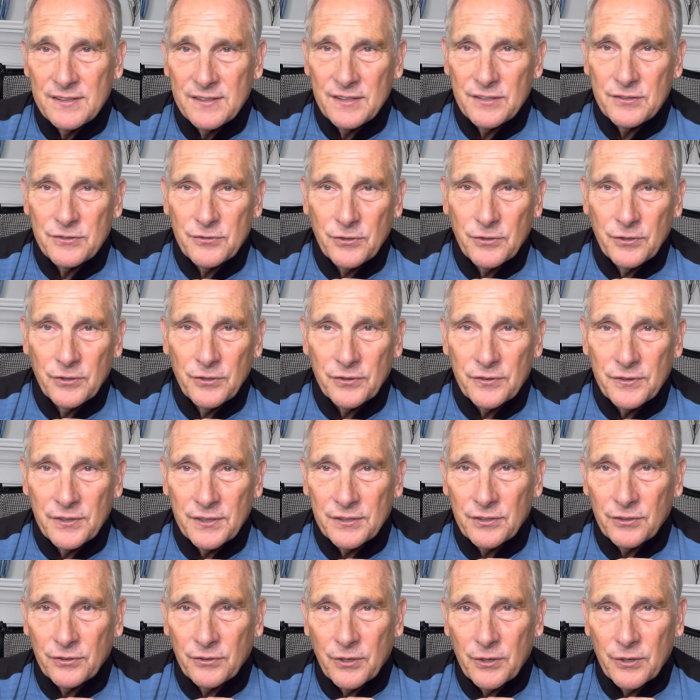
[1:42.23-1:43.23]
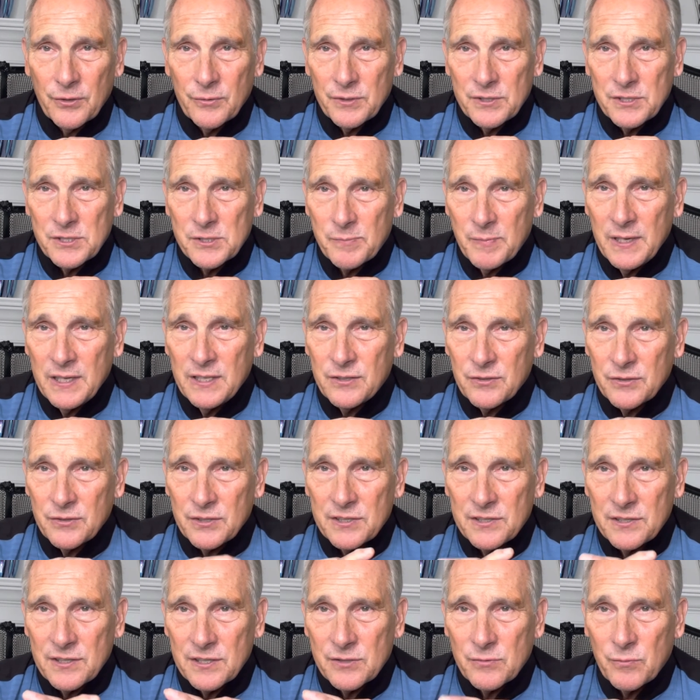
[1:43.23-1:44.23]
the truth that the Lord would speak to
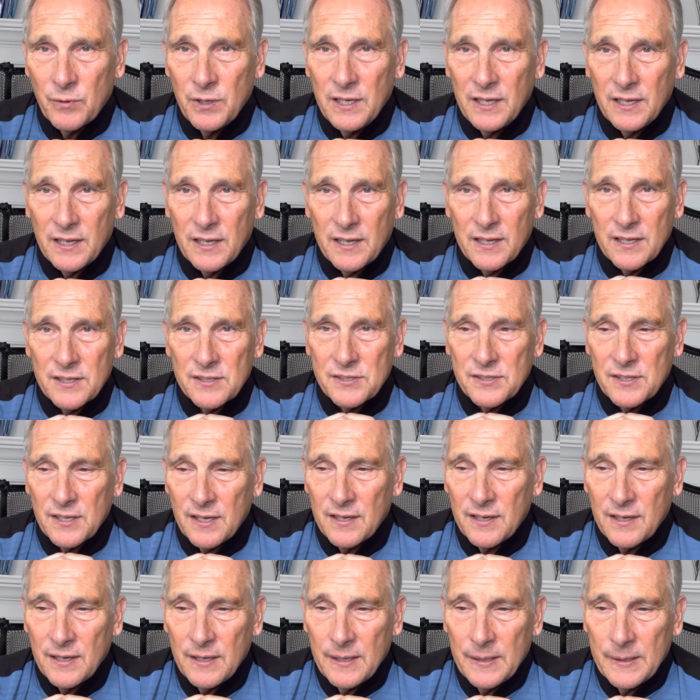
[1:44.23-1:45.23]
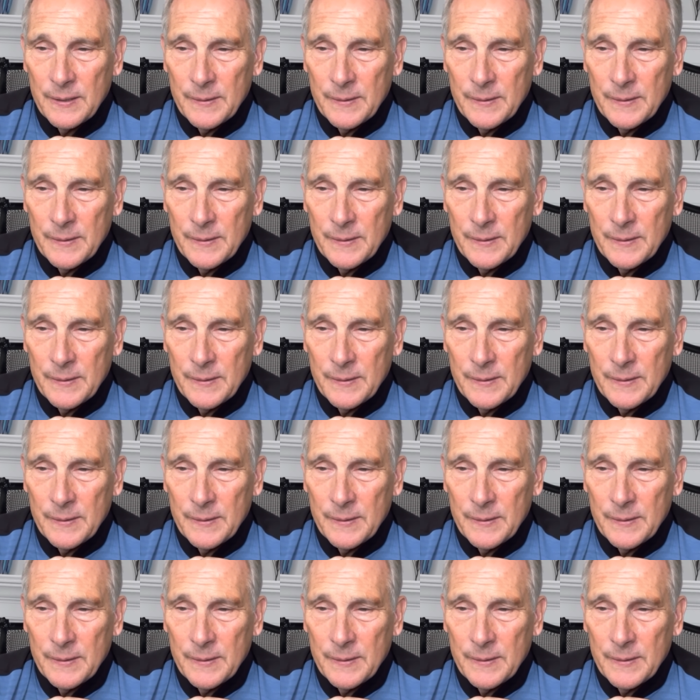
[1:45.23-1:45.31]
us this week, is that